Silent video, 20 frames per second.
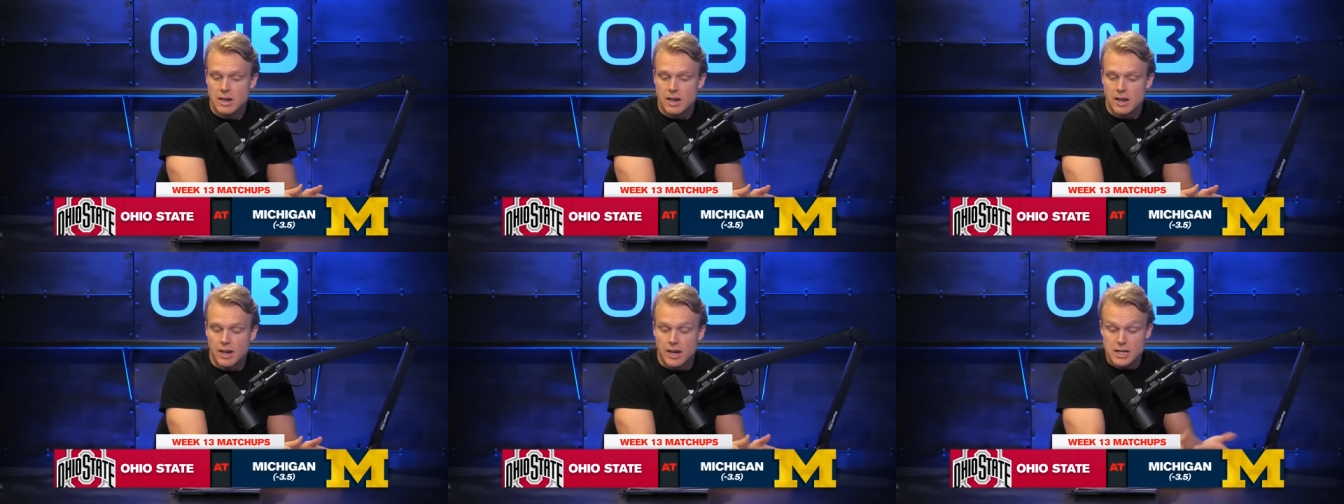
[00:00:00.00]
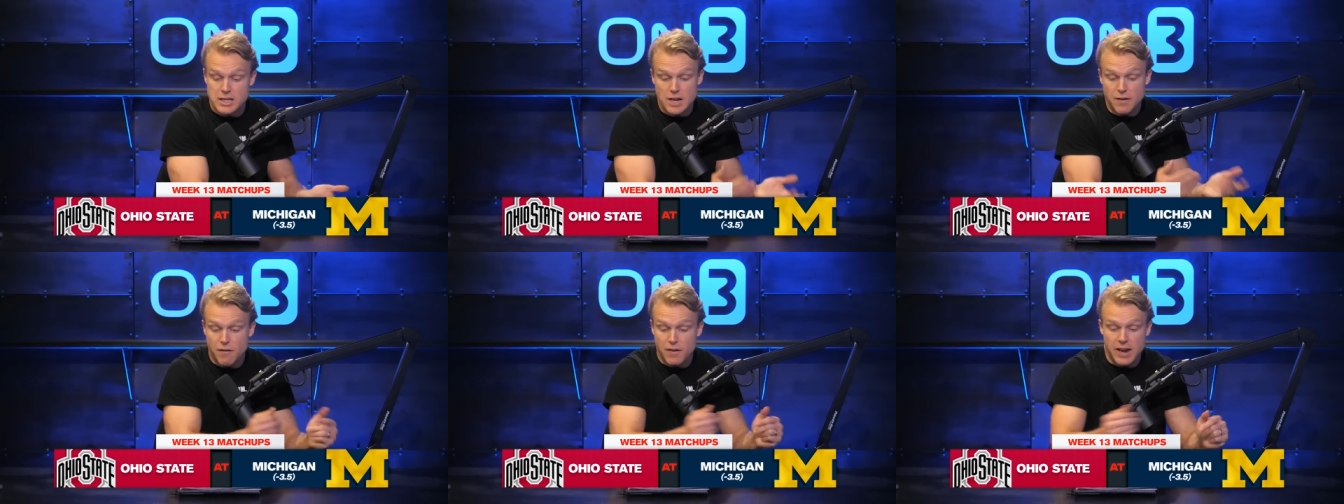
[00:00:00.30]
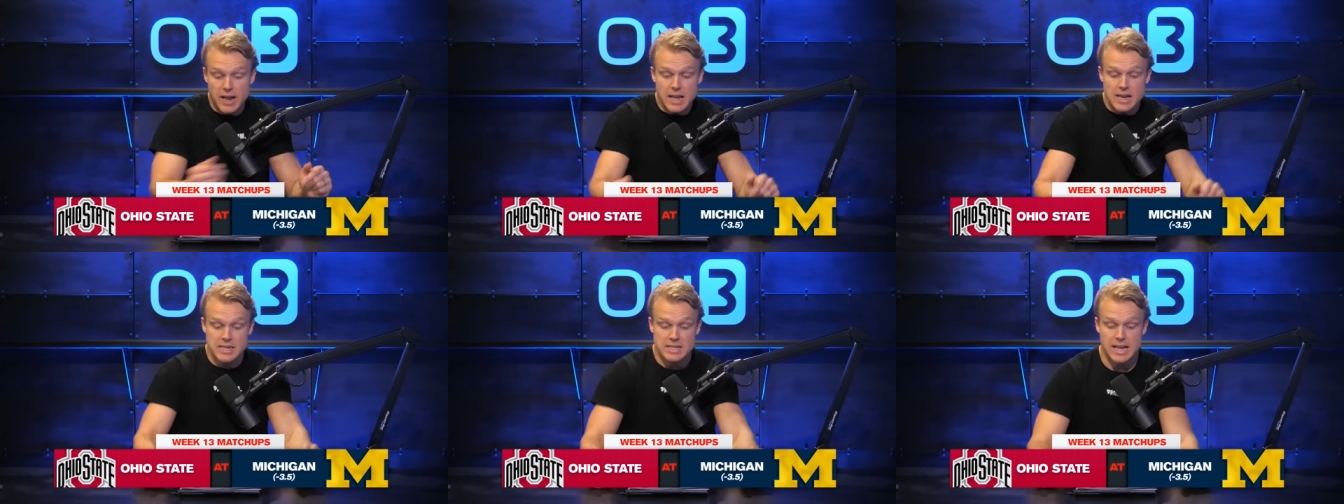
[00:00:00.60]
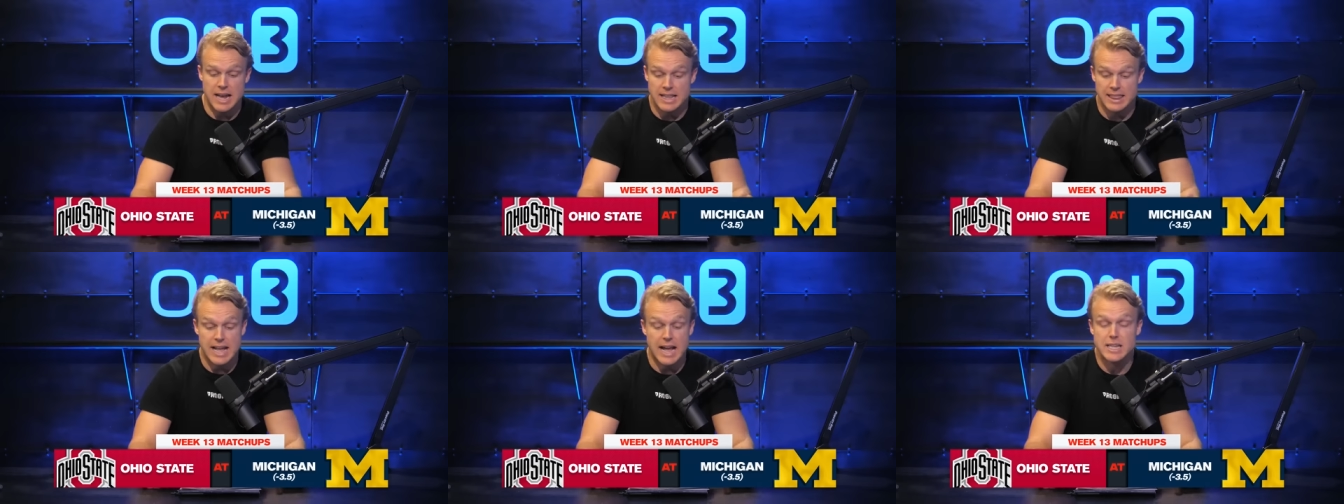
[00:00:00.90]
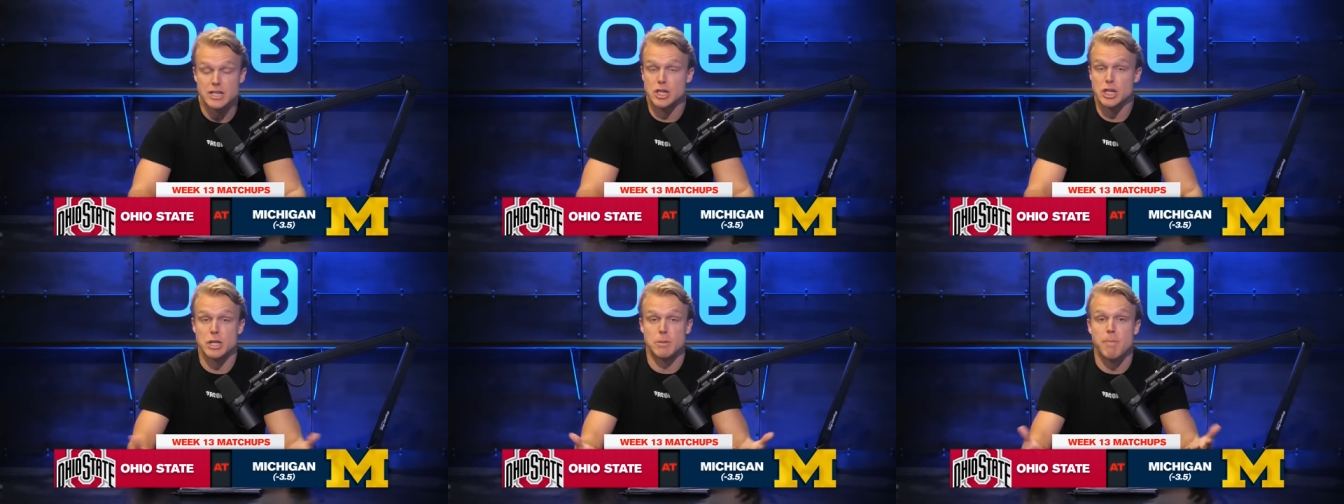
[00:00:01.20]
Because if it is, like, that's
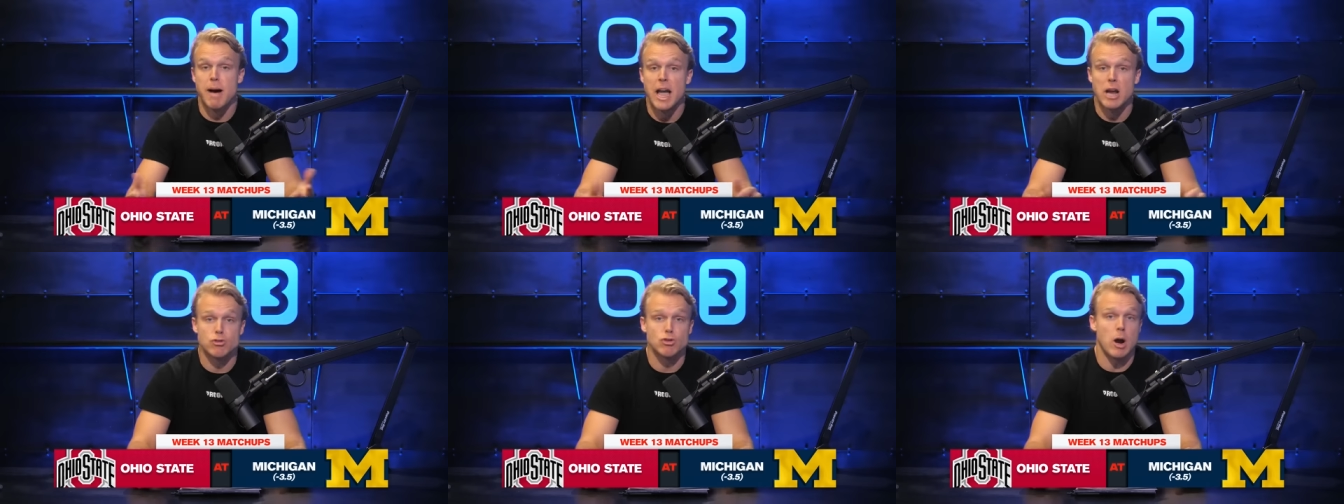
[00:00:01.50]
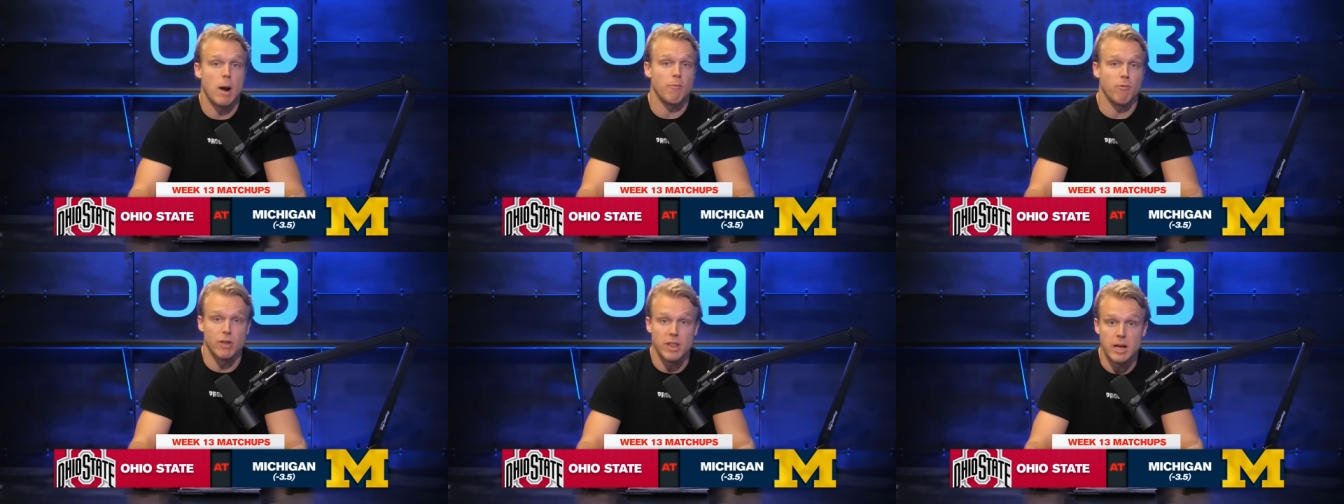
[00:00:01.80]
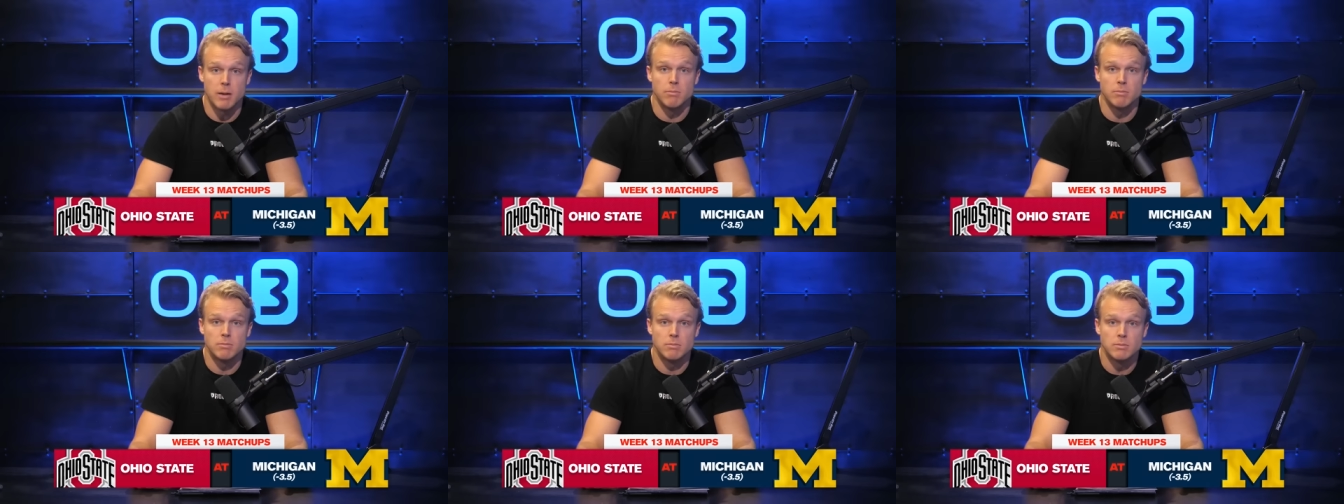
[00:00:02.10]
just the mic drop for them.